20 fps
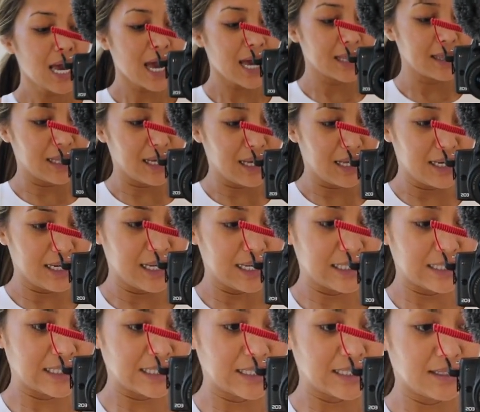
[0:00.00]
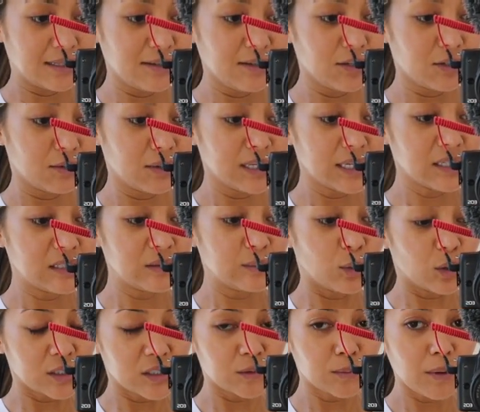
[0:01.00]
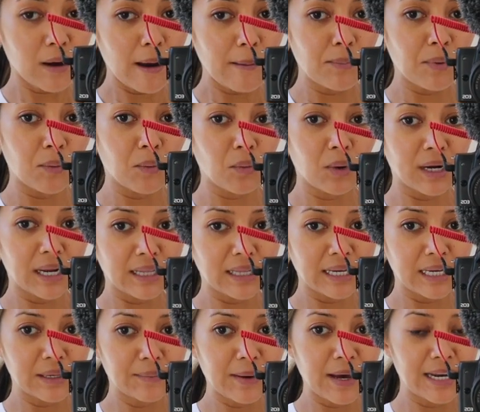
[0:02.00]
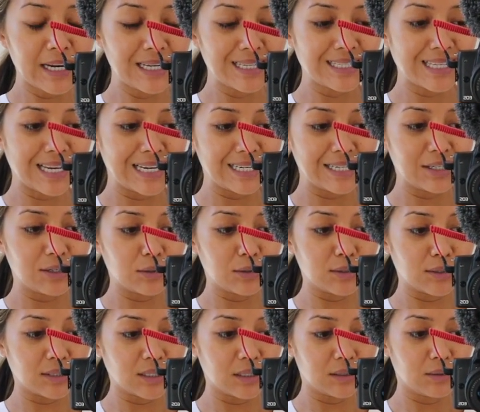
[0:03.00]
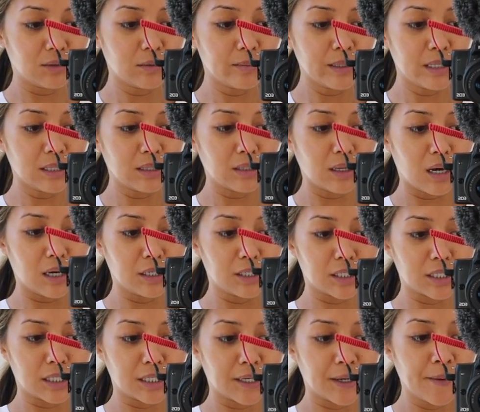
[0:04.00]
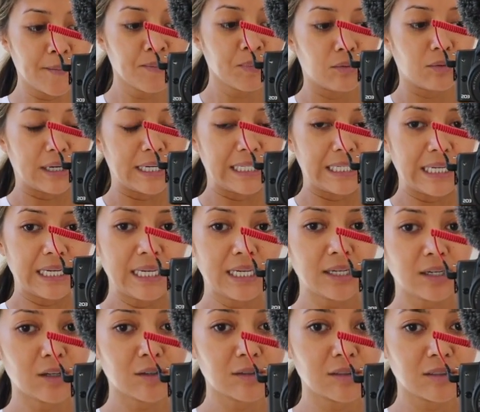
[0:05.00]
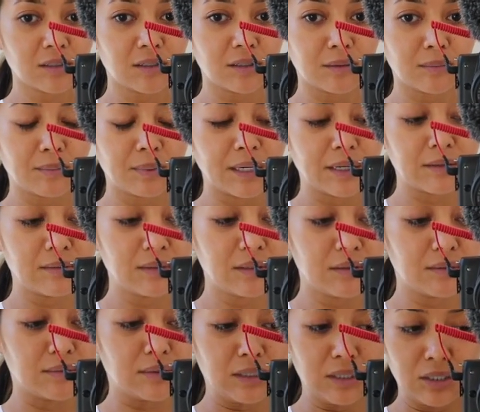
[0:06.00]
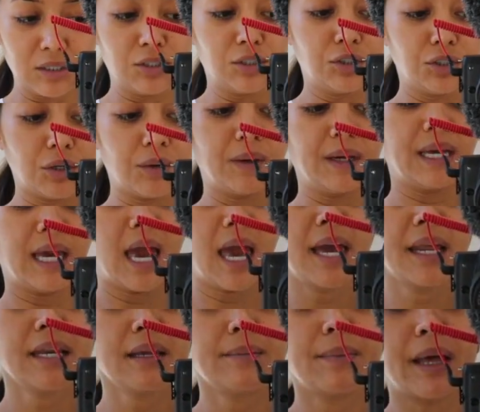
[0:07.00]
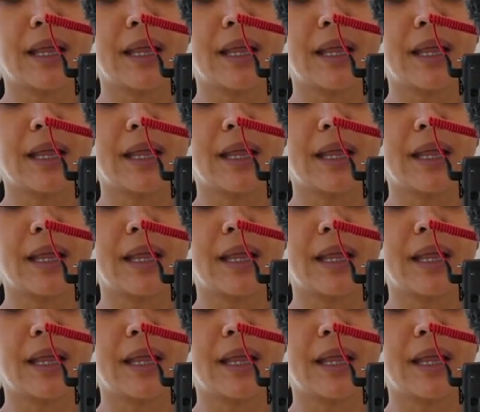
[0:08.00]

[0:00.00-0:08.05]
and then it's, you know, like a sports bra, but what I like about it is that it goes a little bit longer right here, so you're barely really showing any